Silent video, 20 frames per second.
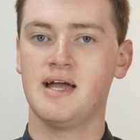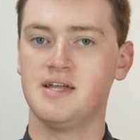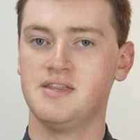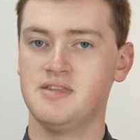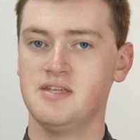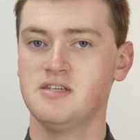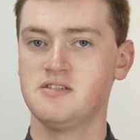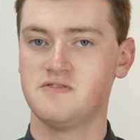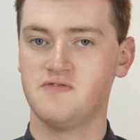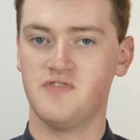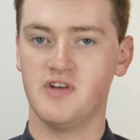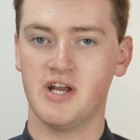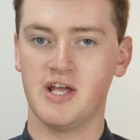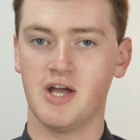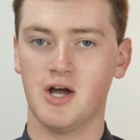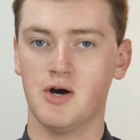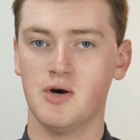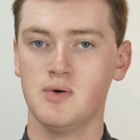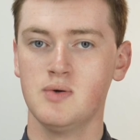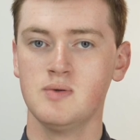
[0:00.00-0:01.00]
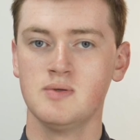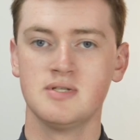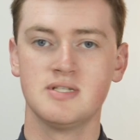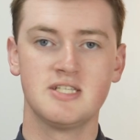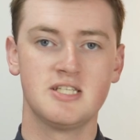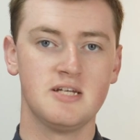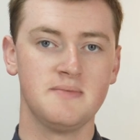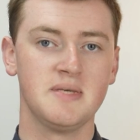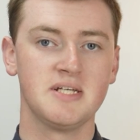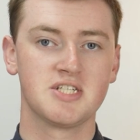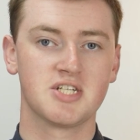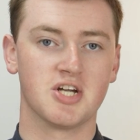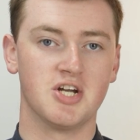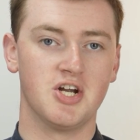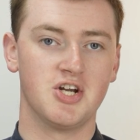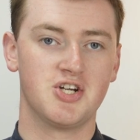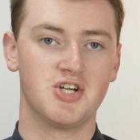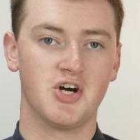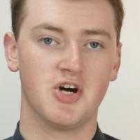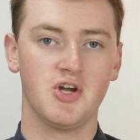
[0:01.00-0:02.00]
In this video, Timmy's going
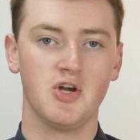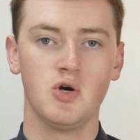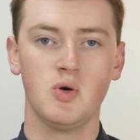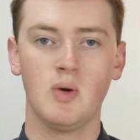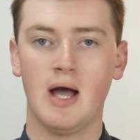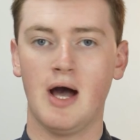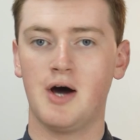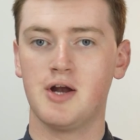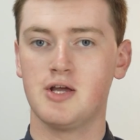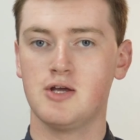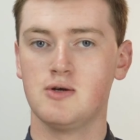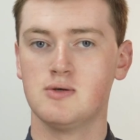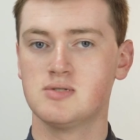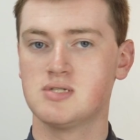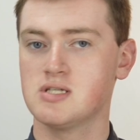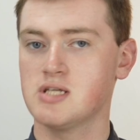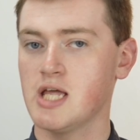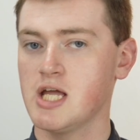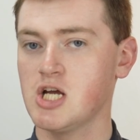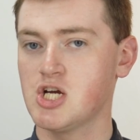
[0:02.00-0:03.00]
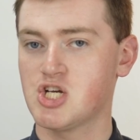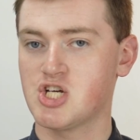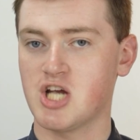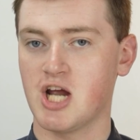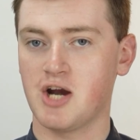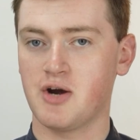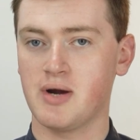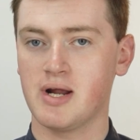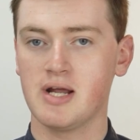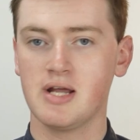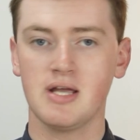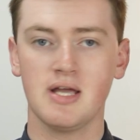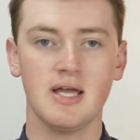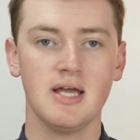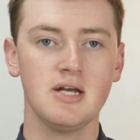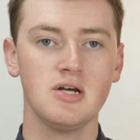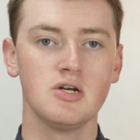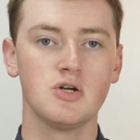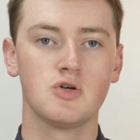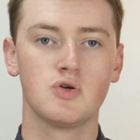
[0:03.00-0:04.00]
to show you how to use link sharing
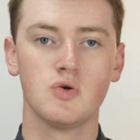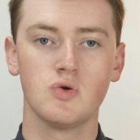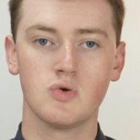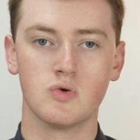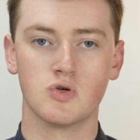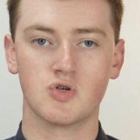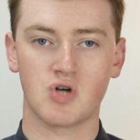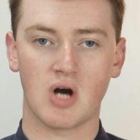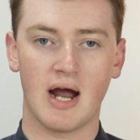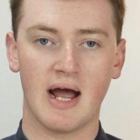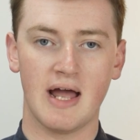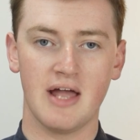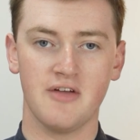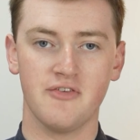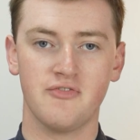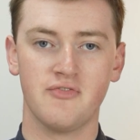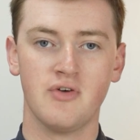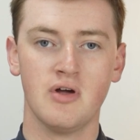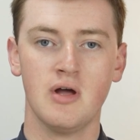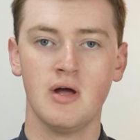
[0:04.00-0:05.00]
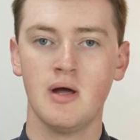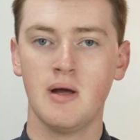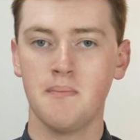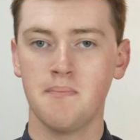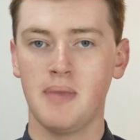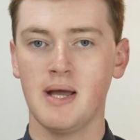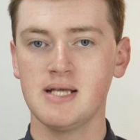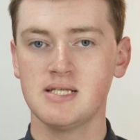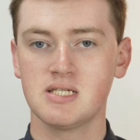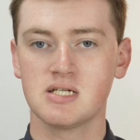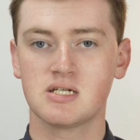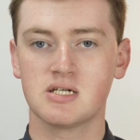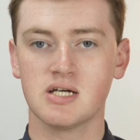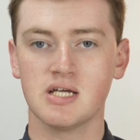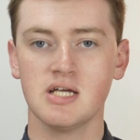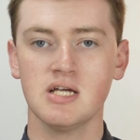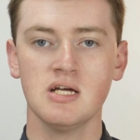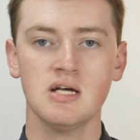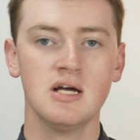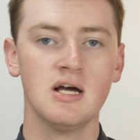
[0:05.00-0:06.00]
in Google Drive.
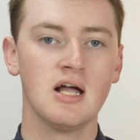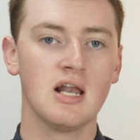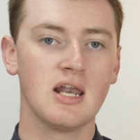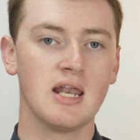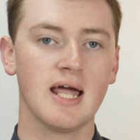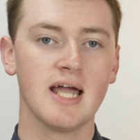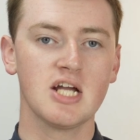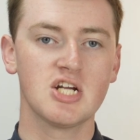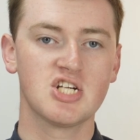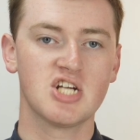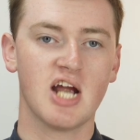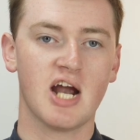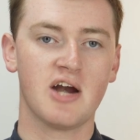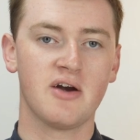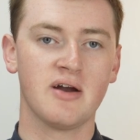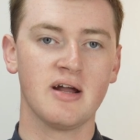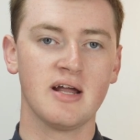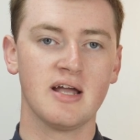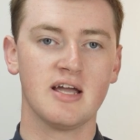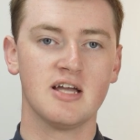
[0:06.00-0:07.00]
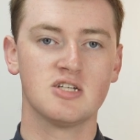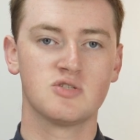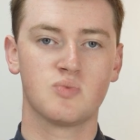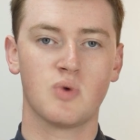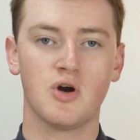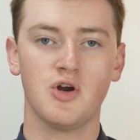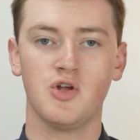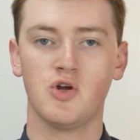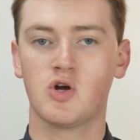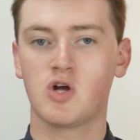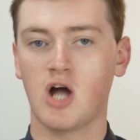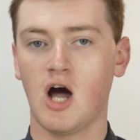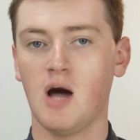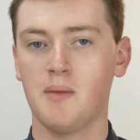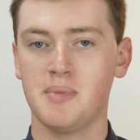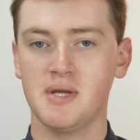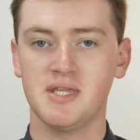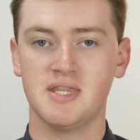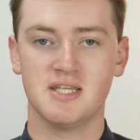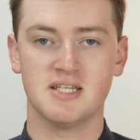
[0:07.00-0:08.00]
Basically, link sharing is where you
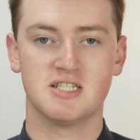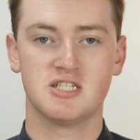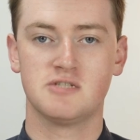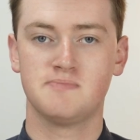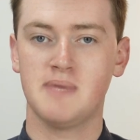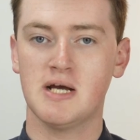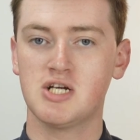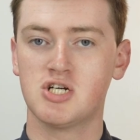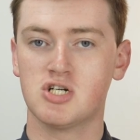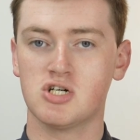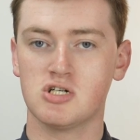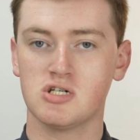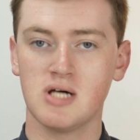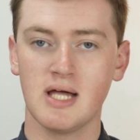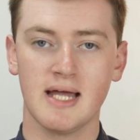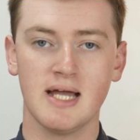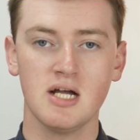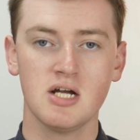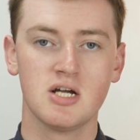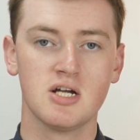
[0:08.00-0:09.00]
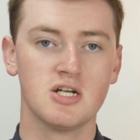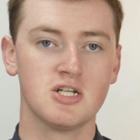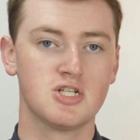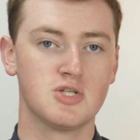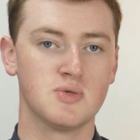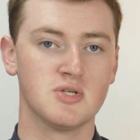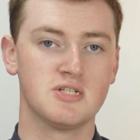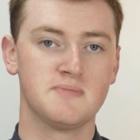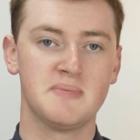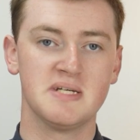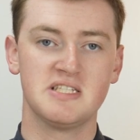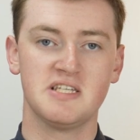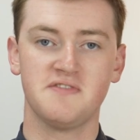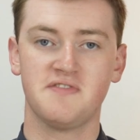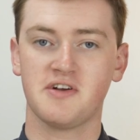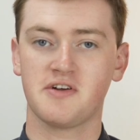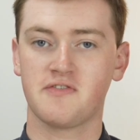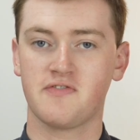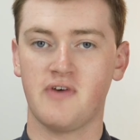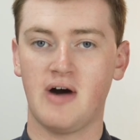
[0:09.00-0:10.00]
copy this special link to a
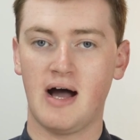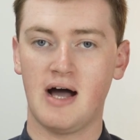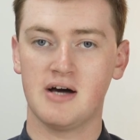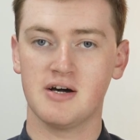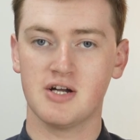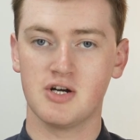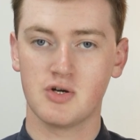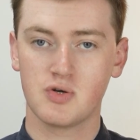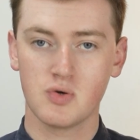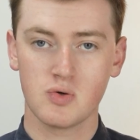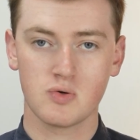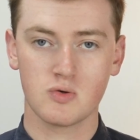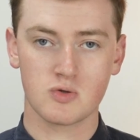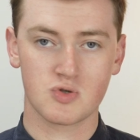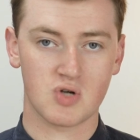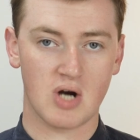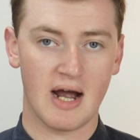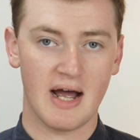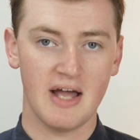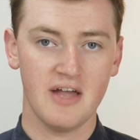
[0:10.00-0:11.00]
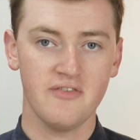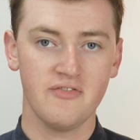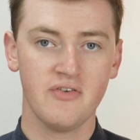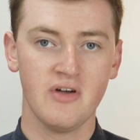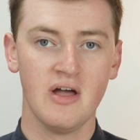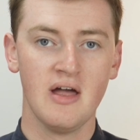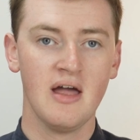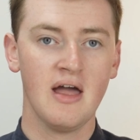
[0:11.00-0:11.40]
specific file in Google Drive,